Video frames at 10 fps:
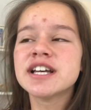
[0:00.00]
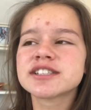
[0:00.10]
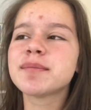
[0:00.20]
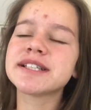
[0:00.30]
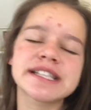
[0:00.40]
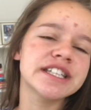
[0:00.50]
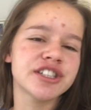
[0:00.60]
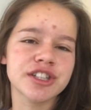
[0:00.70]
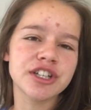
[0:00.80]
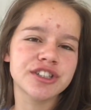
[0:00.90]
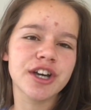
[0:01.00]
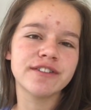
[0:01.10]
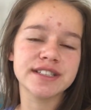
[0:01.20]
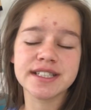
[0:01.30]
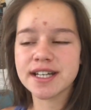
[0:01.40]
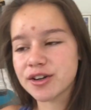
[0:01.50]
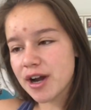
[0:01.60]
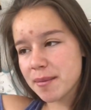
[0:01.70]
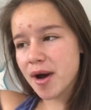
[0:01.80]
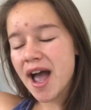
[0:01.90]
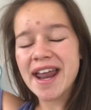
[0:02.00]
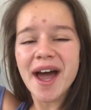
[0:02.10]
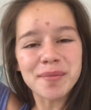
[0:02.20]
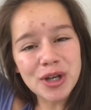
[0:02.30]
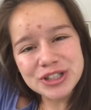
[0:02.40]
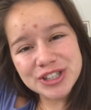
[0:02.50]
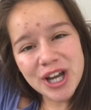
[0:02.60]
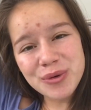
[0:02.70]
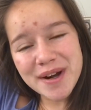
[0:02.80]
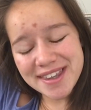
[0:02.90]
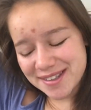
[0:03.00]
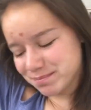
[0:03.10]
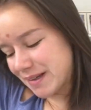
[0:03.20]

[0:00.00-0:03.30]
So basically she's going to go visit her grandma and I'm going to go with,